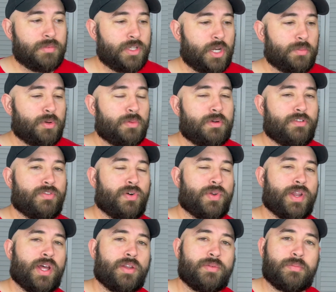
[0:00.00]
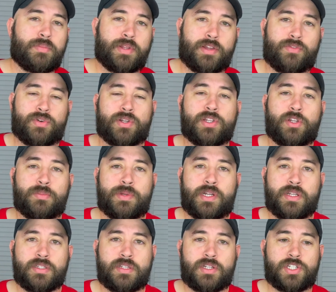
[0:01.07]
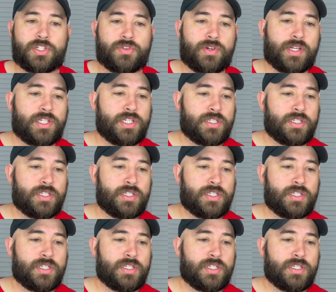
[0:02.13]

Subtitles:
pull my phone out and play for a little bit on touchscreen,